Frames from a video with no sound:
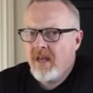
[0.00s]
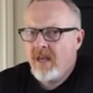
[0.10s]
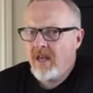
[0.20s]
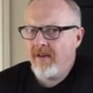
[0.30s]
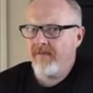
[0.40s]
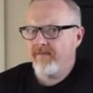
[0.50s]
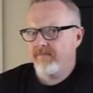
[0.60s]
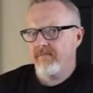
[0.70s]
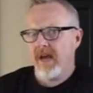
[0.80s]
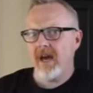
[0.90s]
If
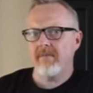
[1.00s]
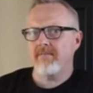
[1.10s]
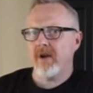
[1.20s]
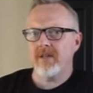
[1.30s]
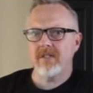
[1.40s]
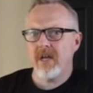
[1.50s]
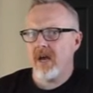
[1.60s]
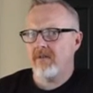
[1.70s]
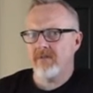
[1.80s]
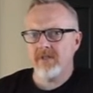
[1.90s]
that breaks
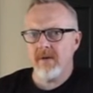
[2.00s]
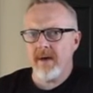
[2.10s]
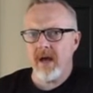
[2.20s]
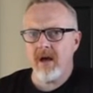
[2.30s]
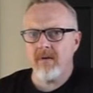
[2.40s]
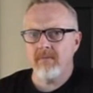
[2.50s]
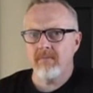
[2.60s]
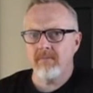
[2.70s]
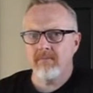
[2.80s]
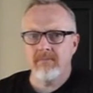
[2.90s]
down somehow,
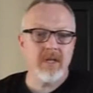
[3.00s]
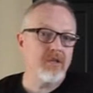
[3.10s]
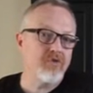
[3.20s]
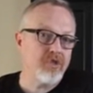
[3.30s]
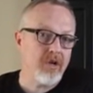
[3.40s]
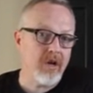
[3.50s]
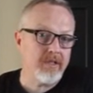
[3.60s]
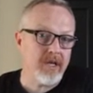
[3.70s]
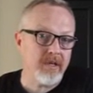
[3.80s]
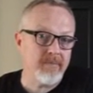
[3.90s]
then you should
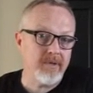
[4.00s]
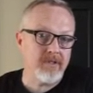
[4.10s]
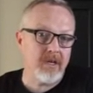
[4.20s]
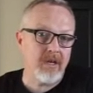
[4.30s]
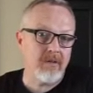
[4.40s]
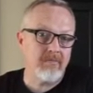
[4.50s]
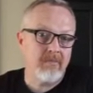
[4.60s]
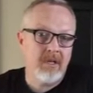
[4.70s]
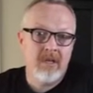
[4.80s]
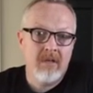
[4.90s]
contact me and say,
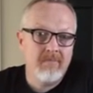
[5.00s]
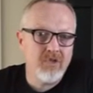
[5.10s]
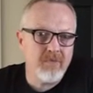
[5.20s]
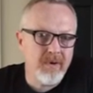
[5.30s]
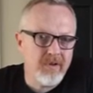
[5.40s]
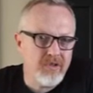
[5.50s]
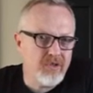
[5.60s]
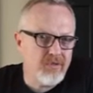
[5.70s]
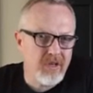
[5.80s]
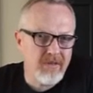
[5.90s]
Mr. Pier, did
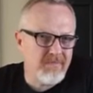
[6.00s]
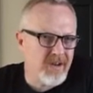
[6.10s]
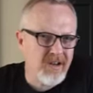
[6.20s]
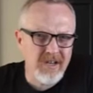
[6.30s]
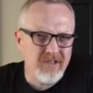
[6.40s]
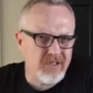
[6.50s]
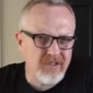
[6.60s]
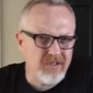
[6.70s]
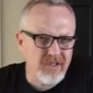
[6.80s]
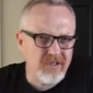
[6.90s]
you get my such
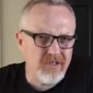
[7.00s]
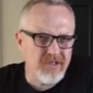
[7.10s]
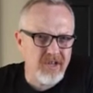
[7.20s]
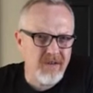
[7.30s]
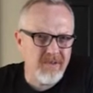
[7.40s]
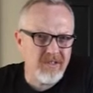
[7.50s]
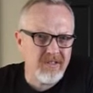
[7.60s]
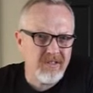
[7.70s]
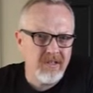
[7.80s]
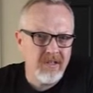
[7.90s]
and such an
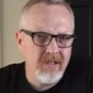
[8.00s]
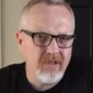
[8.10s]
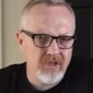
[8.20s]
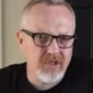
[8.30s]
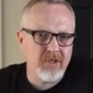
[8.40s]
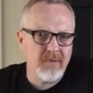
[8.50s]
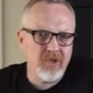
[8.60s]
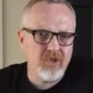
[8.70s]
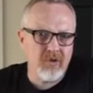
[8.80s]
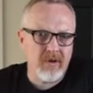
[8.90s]
assignment? Just to be
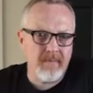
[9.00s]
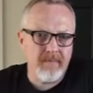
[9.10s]
sure.